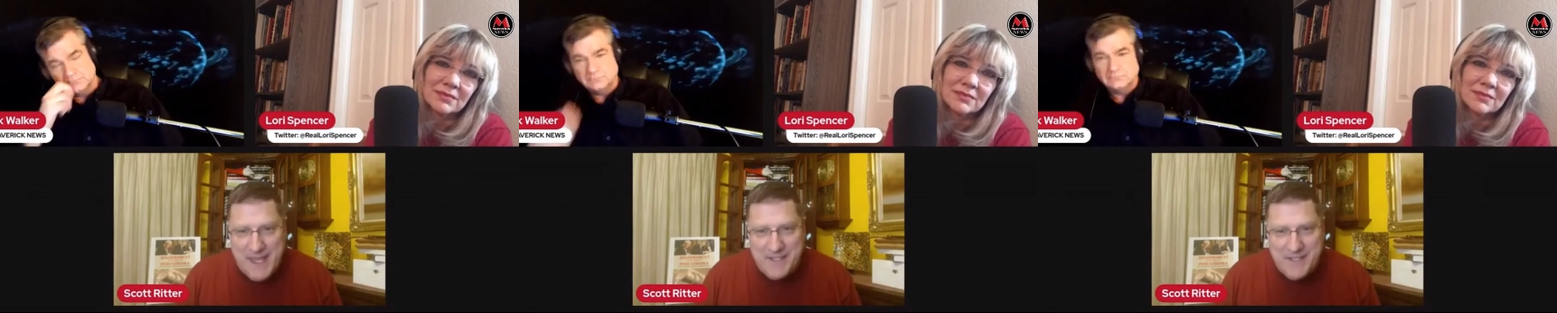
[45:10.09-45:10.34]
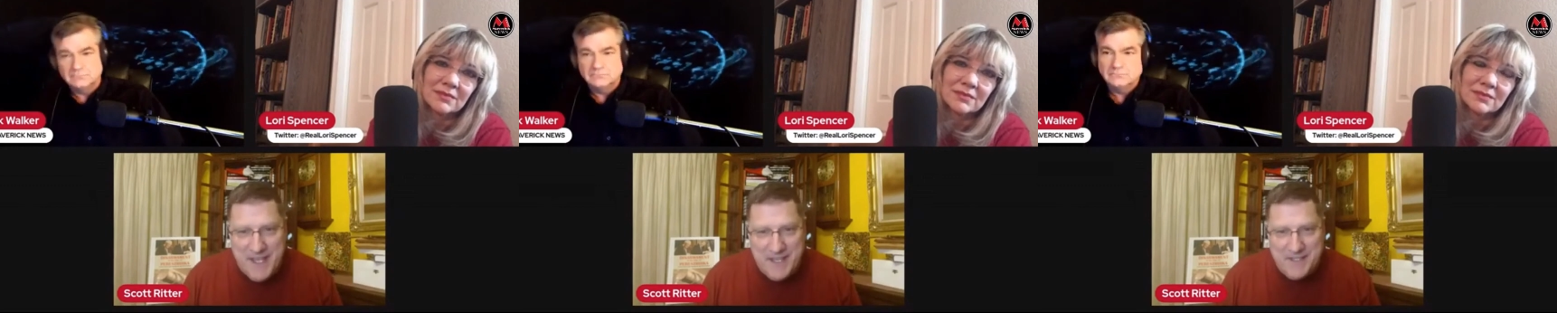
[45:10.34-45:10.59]

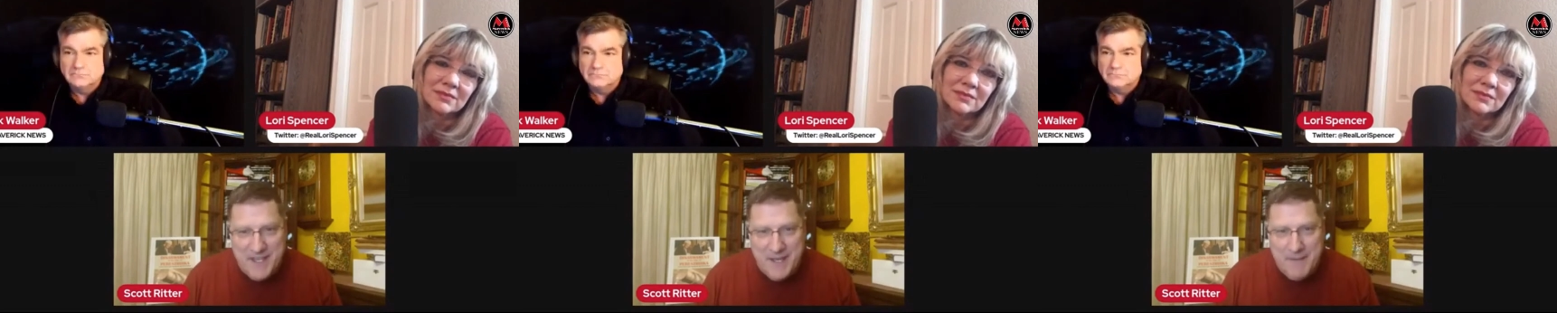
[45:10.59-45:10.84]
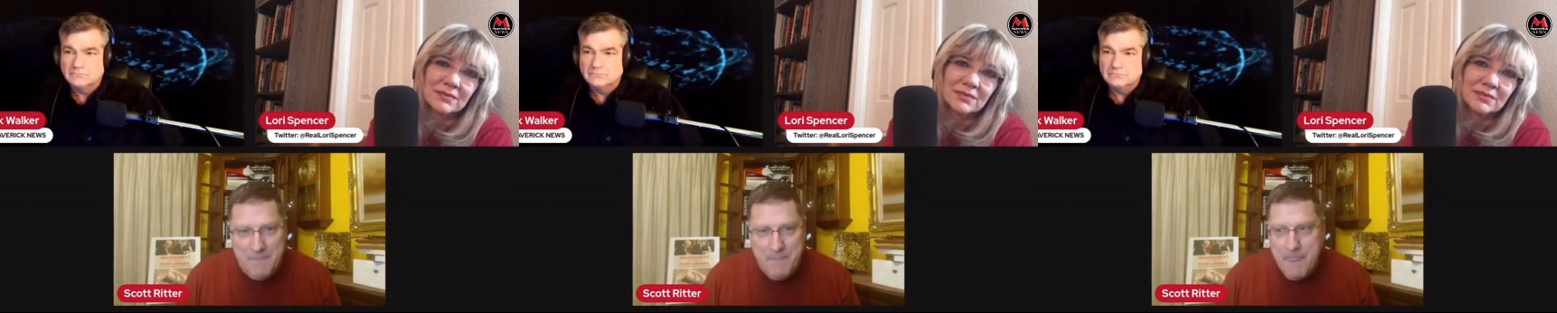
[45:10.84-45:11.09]
Speaker 1: and says,
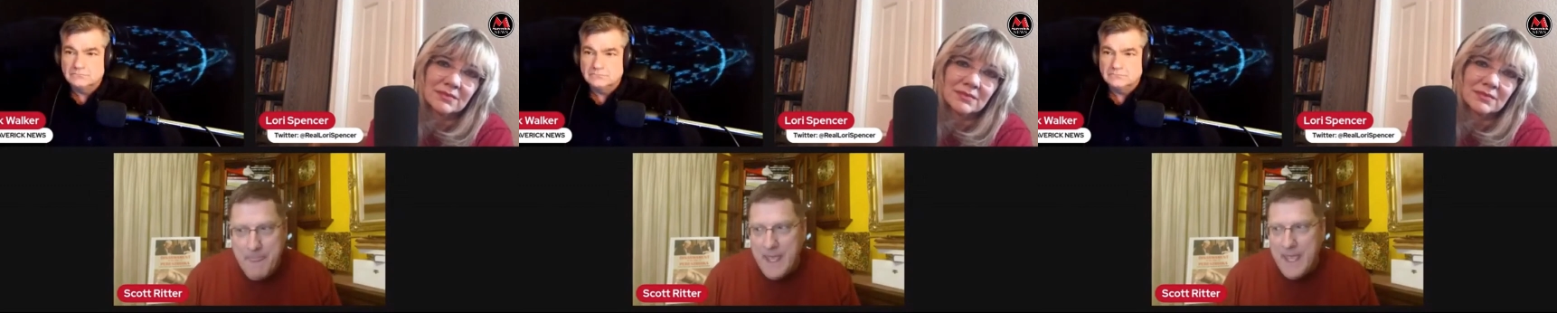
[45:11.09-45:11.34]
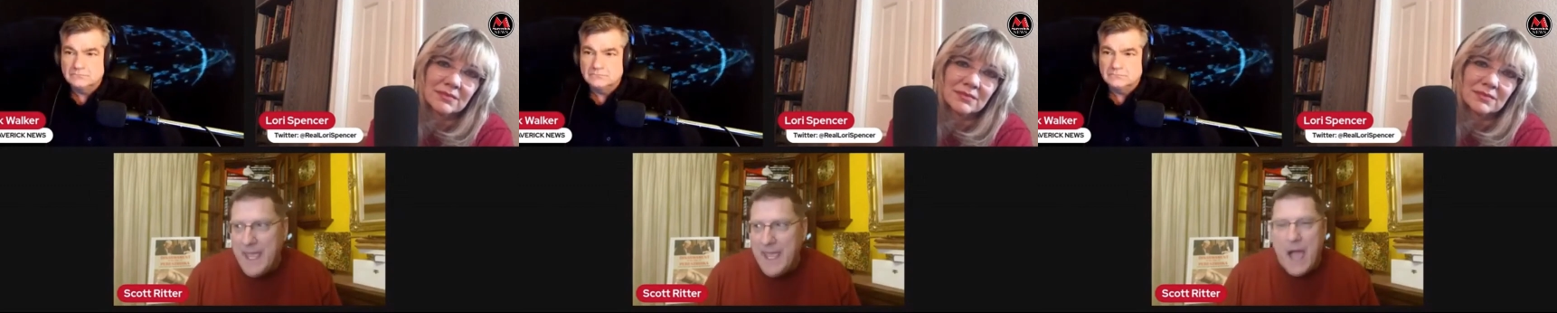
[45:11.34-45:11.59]
um,
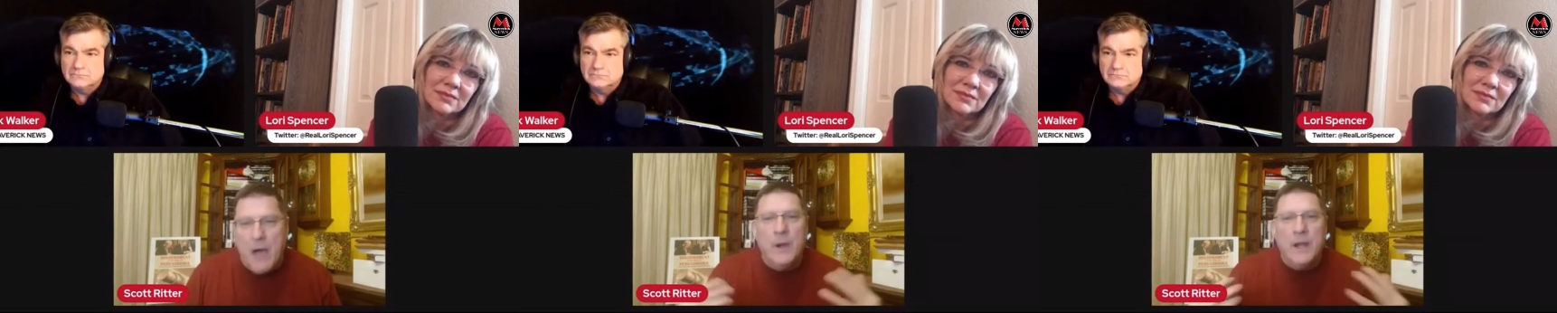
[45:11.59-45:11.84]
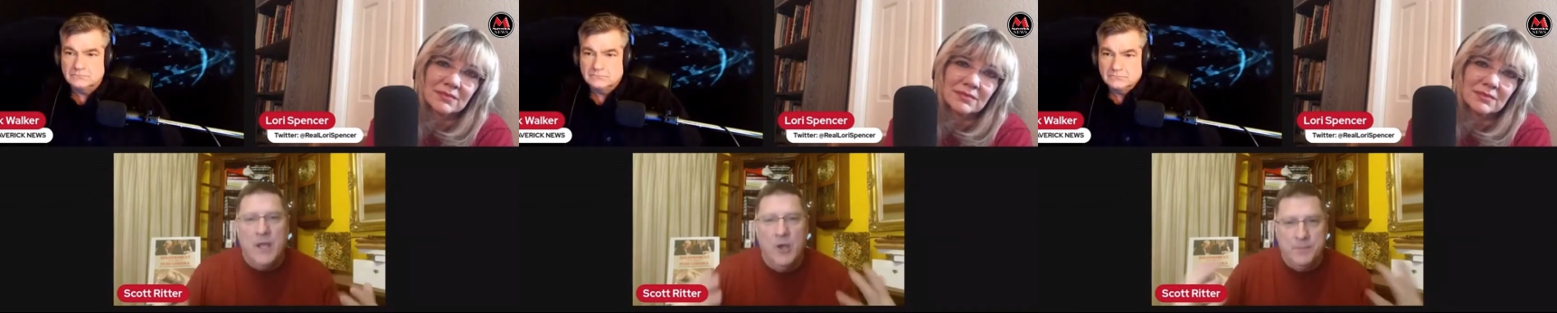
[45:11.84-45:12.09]
I
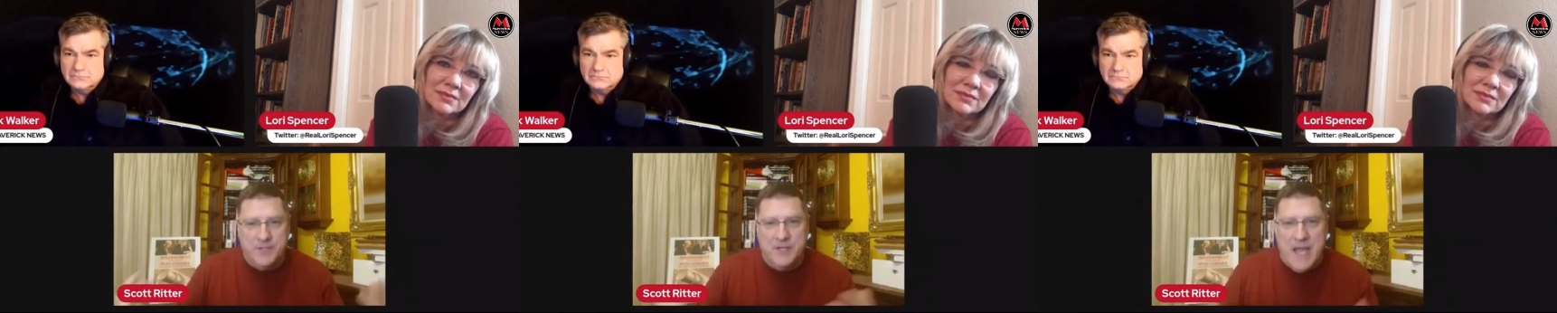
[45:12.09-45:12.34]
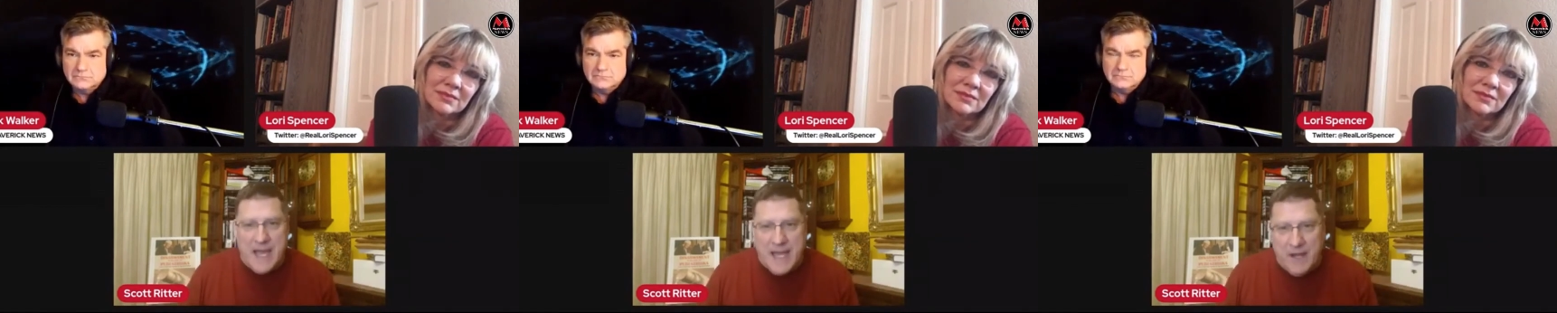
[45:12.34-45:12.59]
want to help
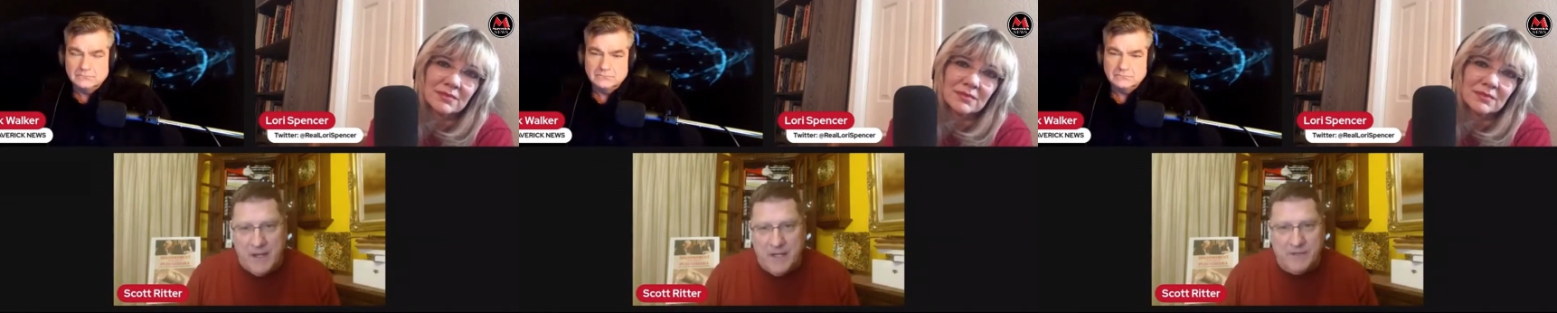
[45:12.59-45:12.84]
Scott out.